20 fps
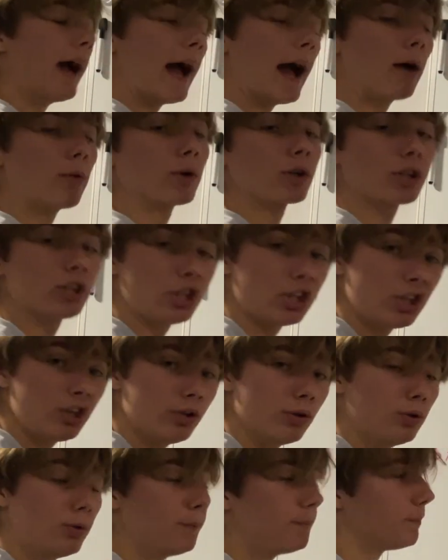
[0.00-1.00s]
our
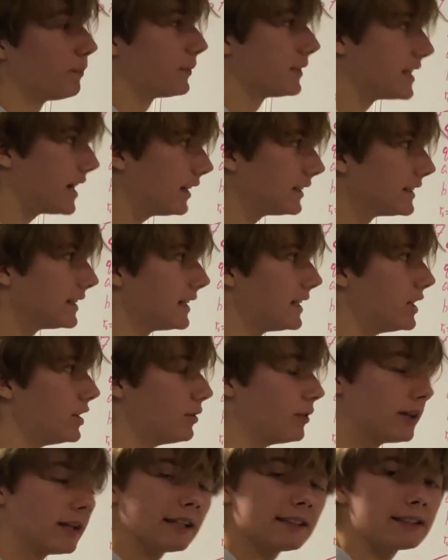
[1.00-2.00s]
Q, delta
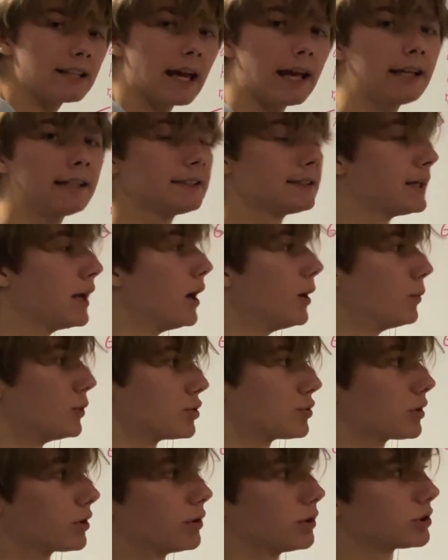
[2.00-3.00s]
Q in this case,
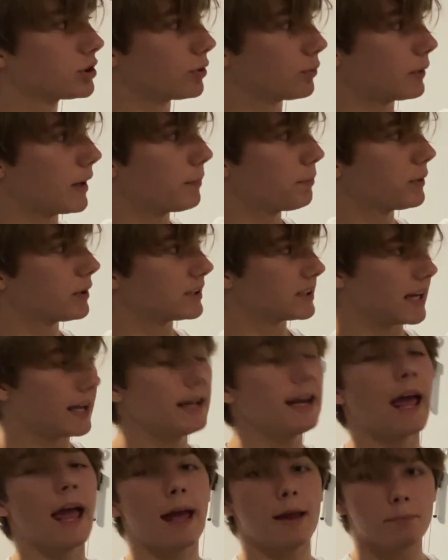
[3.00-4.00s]
which we're going to
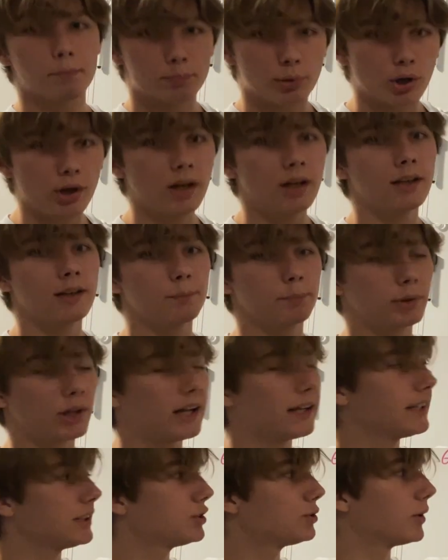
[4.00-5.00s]
represent and plug
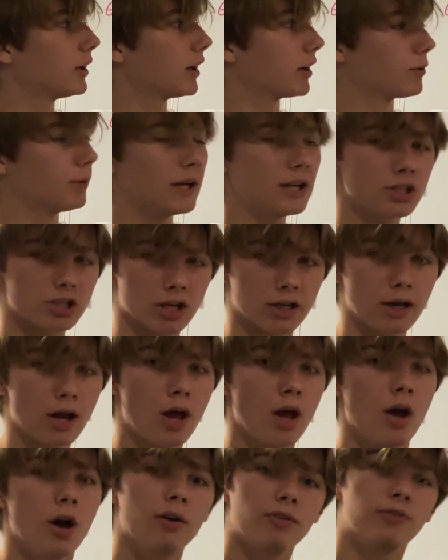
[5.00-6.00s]
into our equation
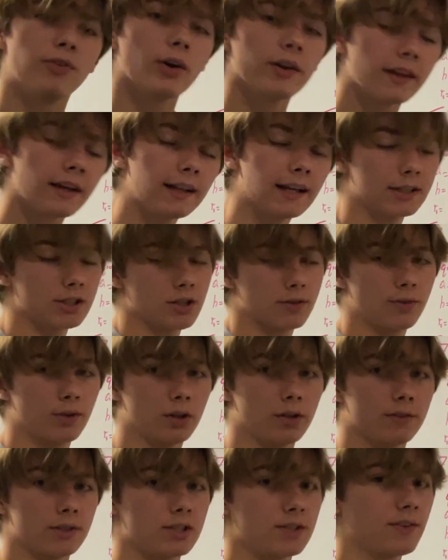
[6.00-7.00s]
for the electric field
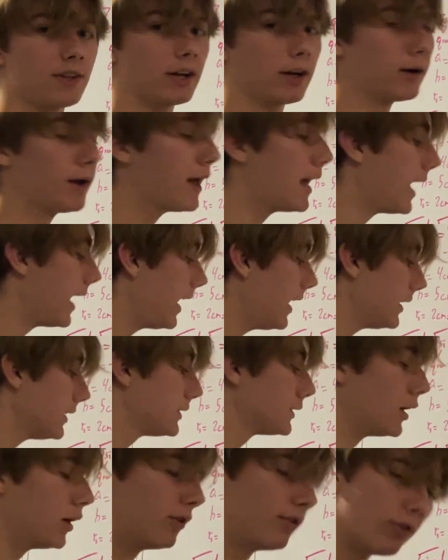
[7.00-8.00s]
of a sphere,
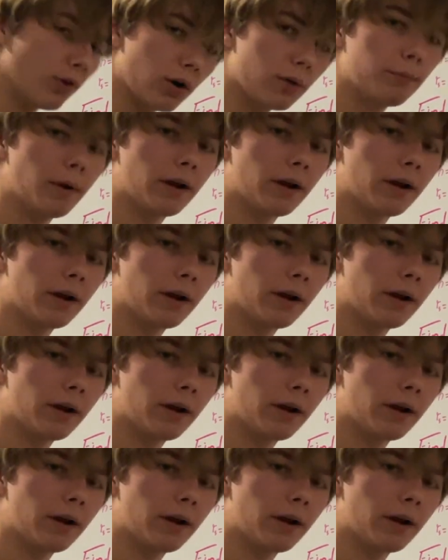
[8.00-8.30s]
is 4